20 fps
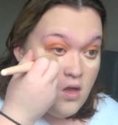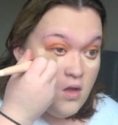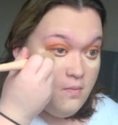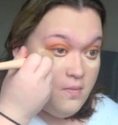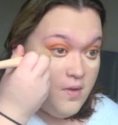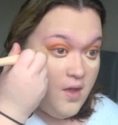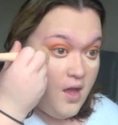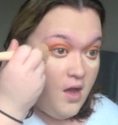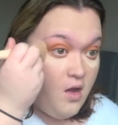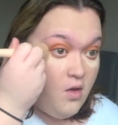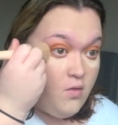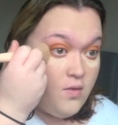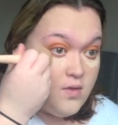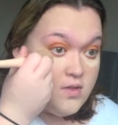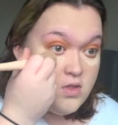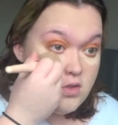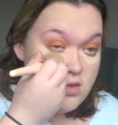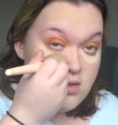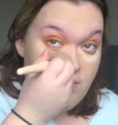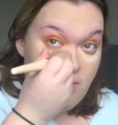But yeah, I
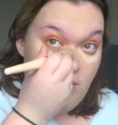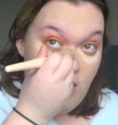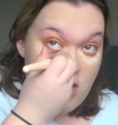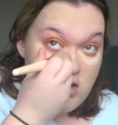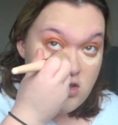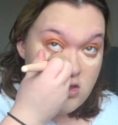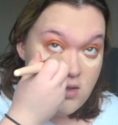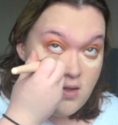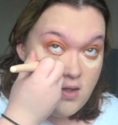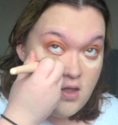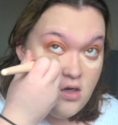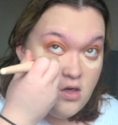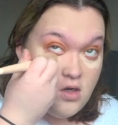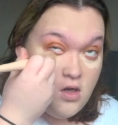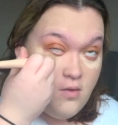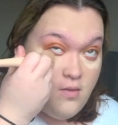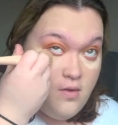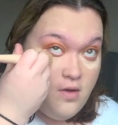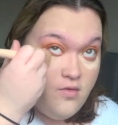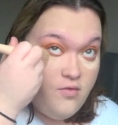always use a brush and then I
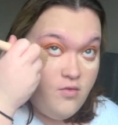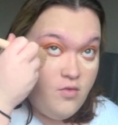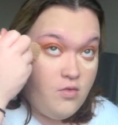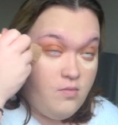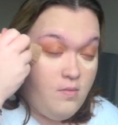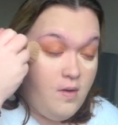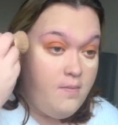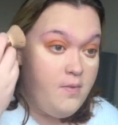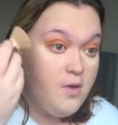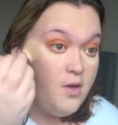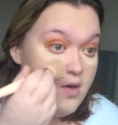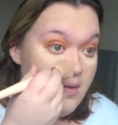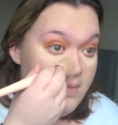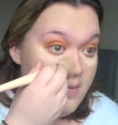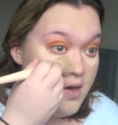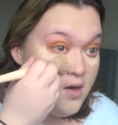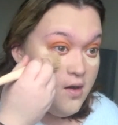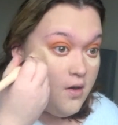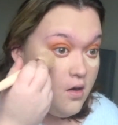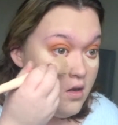go over it with my beauty
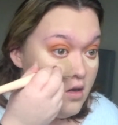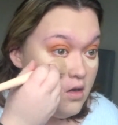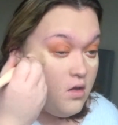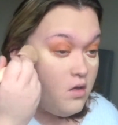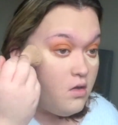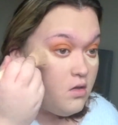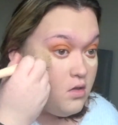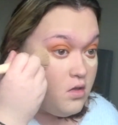blender.